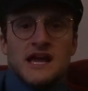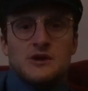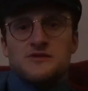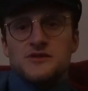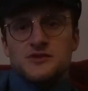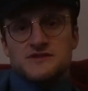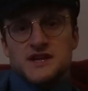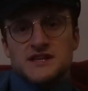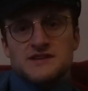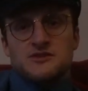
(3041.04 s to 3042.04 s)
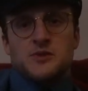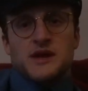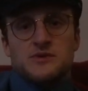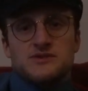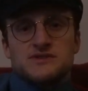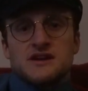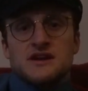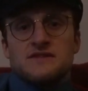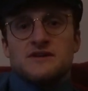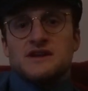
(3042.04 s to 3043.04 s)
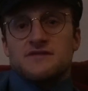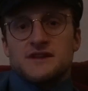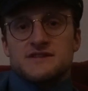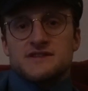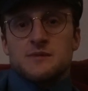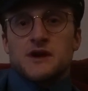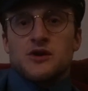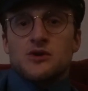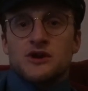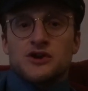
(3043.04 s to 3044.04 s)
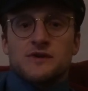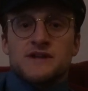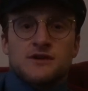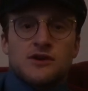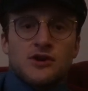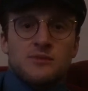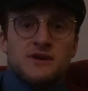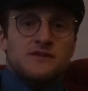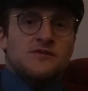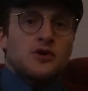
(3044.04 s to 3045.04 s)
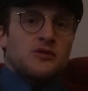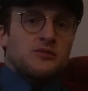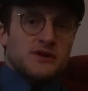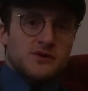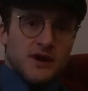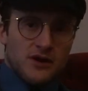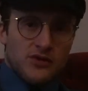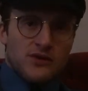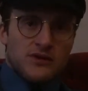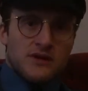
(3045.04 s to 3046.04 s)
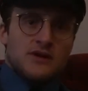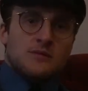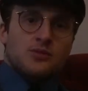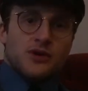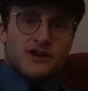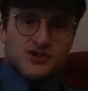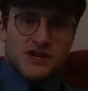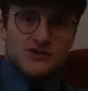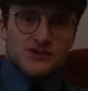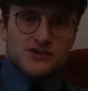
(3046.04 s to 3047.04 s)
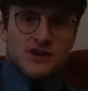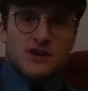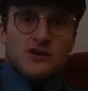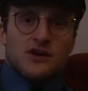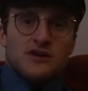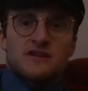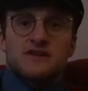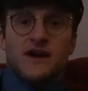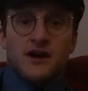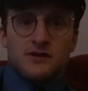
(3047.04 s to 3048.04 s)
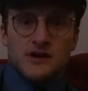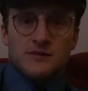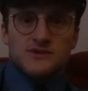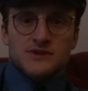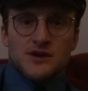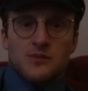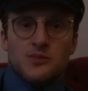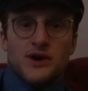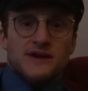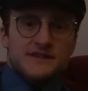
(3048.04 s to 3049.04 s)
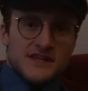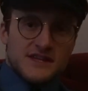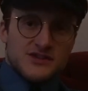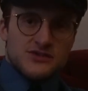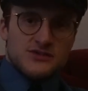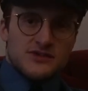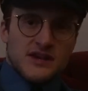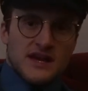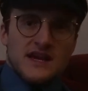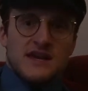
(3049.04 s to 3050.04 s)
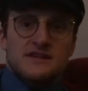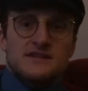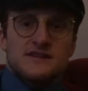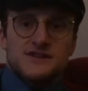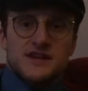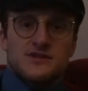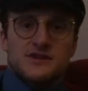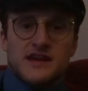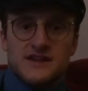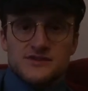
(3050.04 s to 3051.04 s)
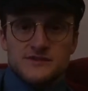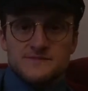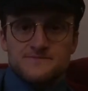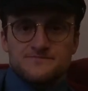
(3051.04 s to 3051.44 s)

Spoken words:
A review of scientific papers found evidence that marijuana creates harm in the form of mental health, brain changes, cognitive outcomes, pregnancy issues, and testicular cancer.